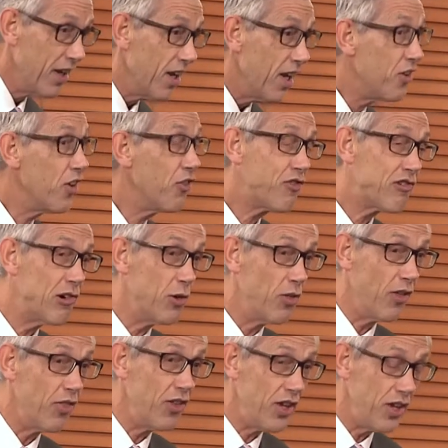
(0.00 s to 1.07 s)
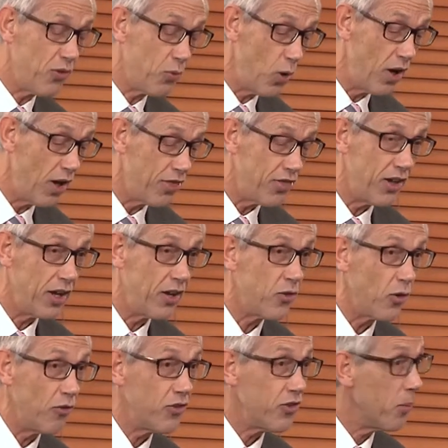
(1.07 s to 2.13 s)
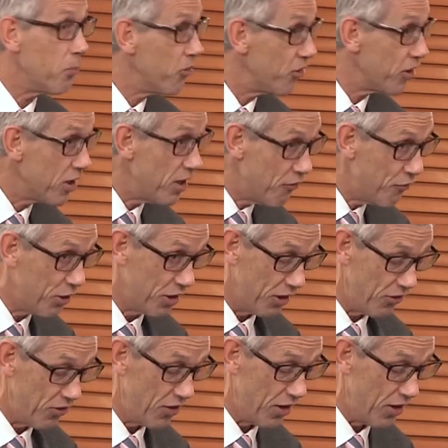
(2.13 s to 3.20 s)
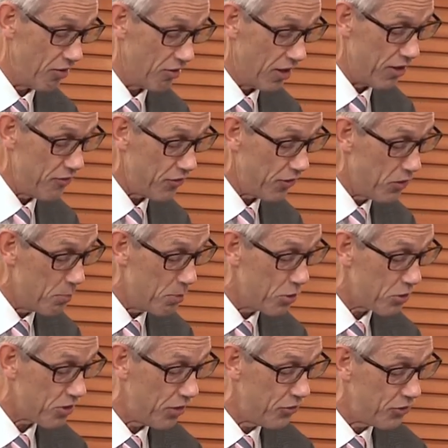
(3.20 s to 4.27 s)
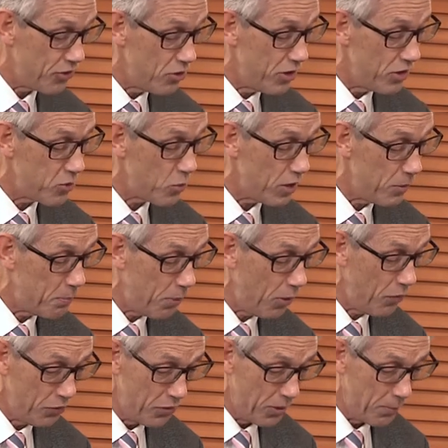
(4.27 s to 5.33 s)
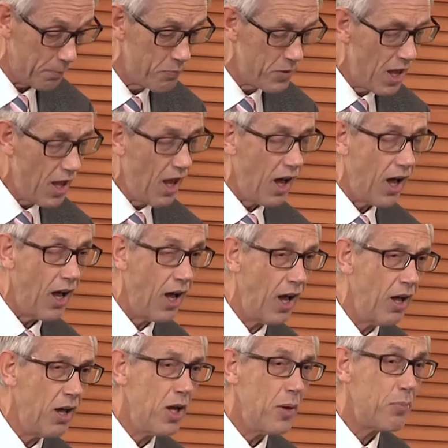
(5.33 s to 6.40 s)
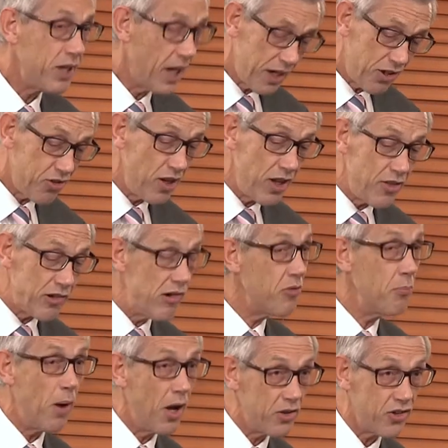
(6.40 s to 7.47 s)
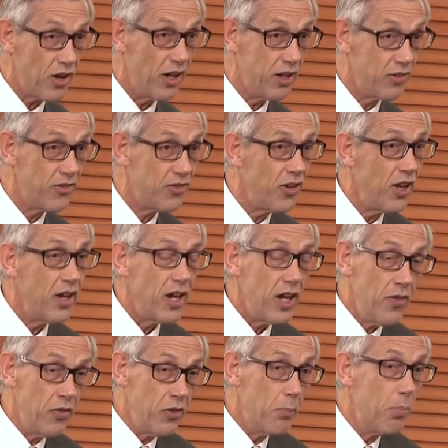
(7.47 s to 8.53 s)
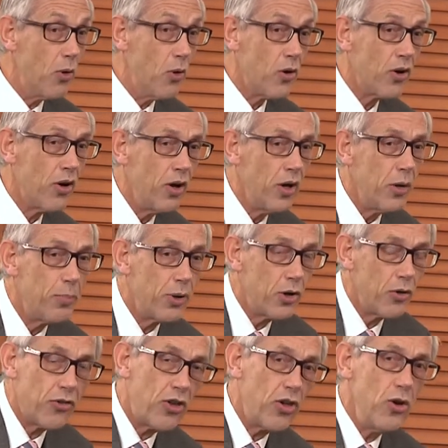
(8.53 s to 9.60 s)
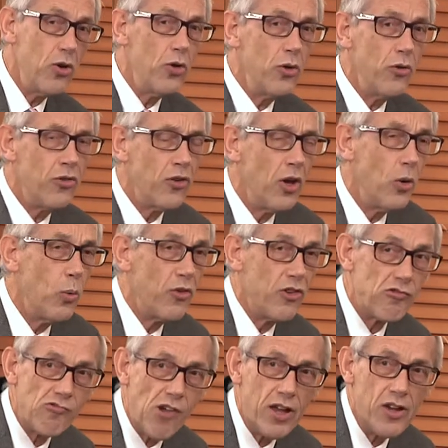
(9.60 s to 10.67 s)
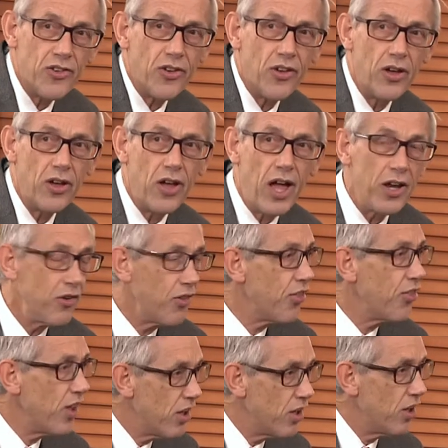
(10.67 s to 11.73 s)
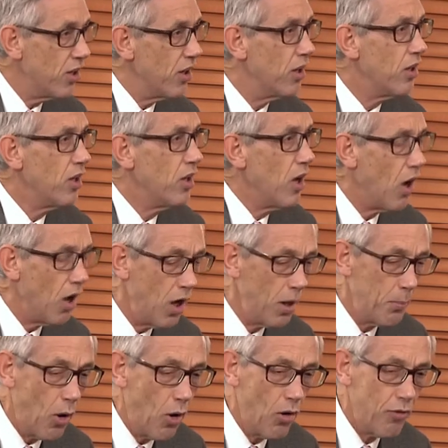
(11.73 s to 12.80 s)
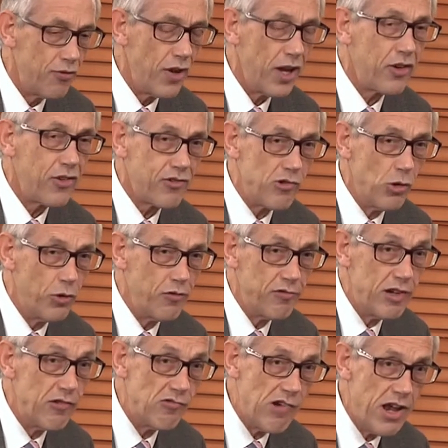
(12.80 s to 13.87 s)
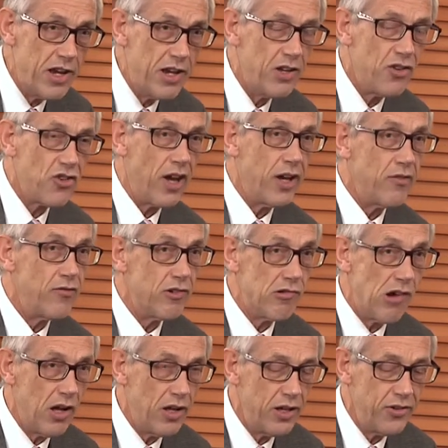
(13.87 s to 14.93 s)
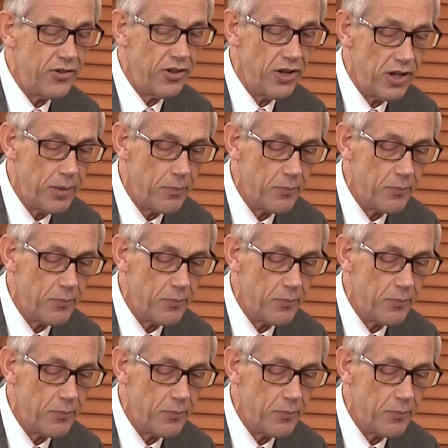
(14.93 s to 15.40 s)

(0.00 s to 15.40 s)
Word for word: it is true that these were things of some significance in his life, and the book does duly dwell upon them. Uh, but actually, there is much else in the book because Hughes was a writer and thinker um, of extraordinary range and variety.